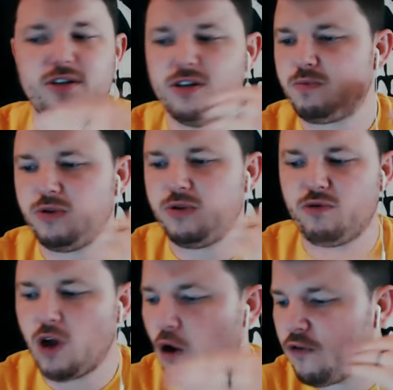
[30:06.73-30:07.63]
Just
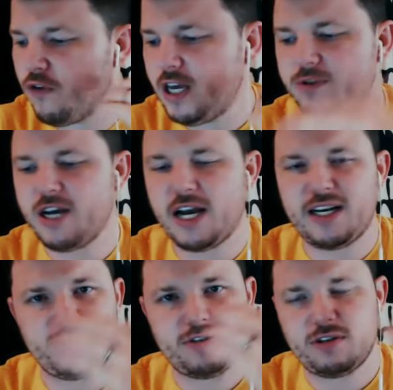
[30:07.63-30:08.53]
go for the
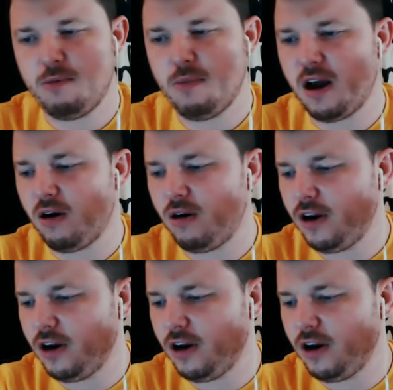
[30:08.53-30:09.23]
objectives, no matter,